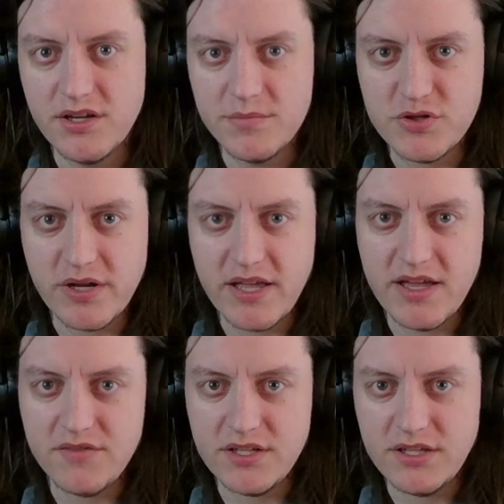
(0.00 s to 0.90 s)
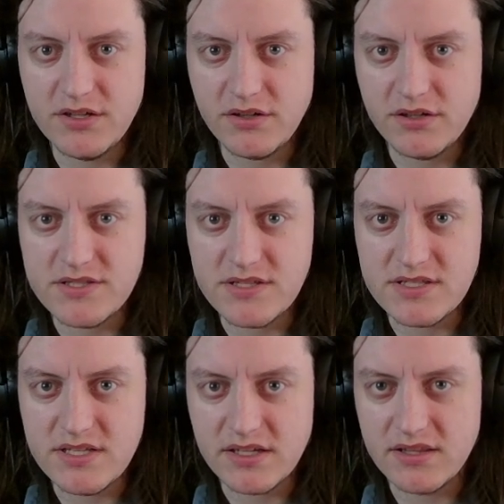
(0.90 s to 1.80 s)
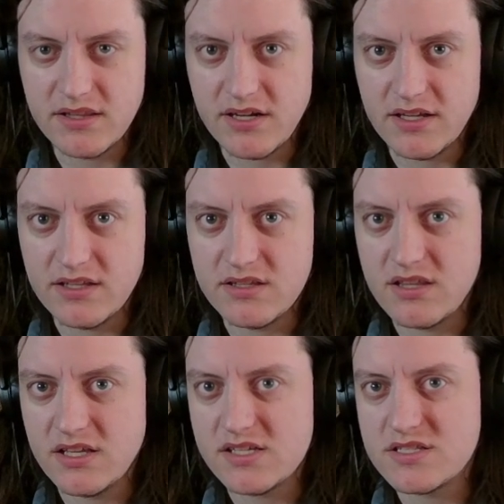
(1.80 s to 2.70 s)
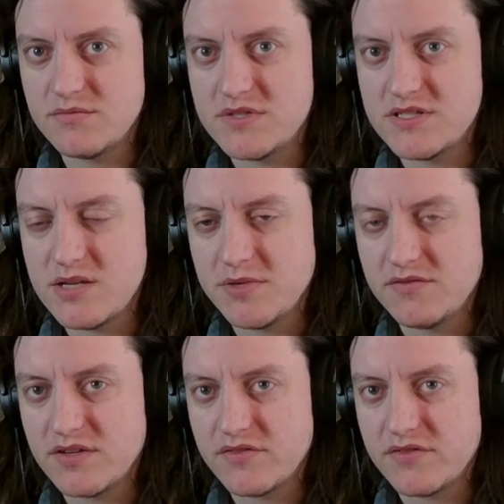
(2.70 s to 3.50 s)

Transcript: Do I have any cards in this deck that the thing is, Disabling Fang